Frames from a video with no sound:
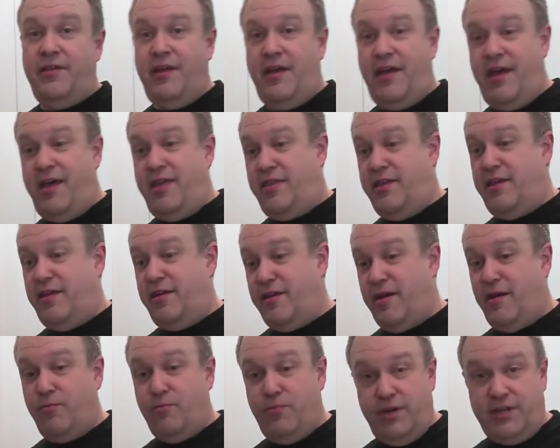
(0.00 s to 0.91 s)
And
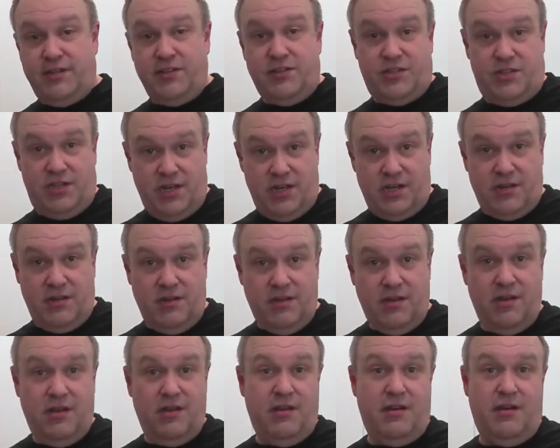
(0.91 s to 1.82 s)
then Rick the Stick
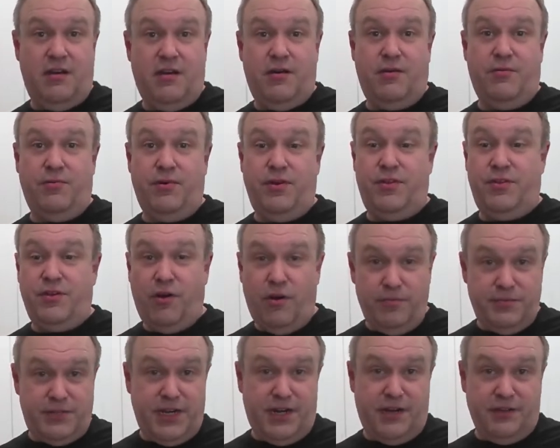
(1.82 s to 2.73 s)
with
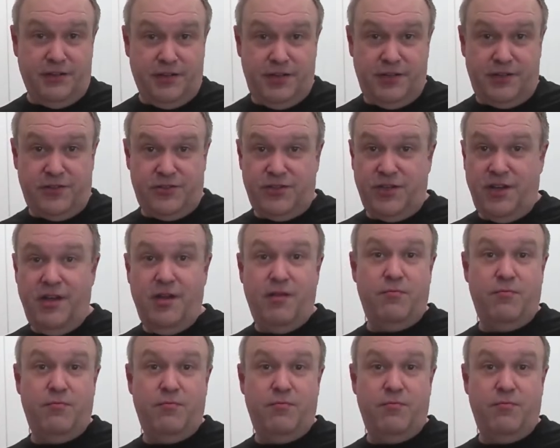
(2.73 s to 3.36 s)
Hometown Licks.